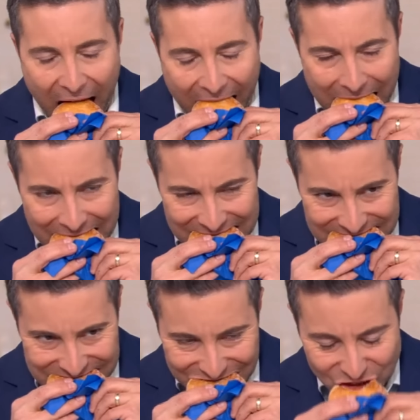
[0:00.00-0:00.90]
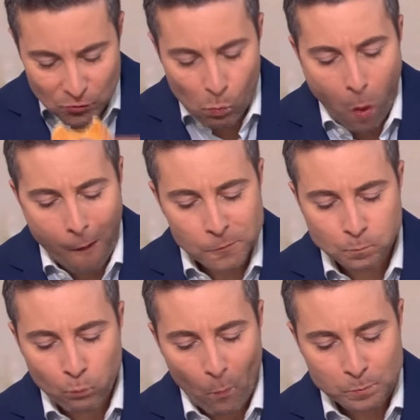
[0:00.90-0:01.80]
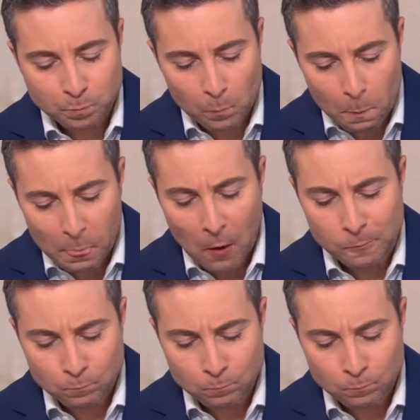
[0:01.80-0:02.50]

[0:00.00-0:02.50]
Oh, take a bite. It's amazing. Okay. Cheers.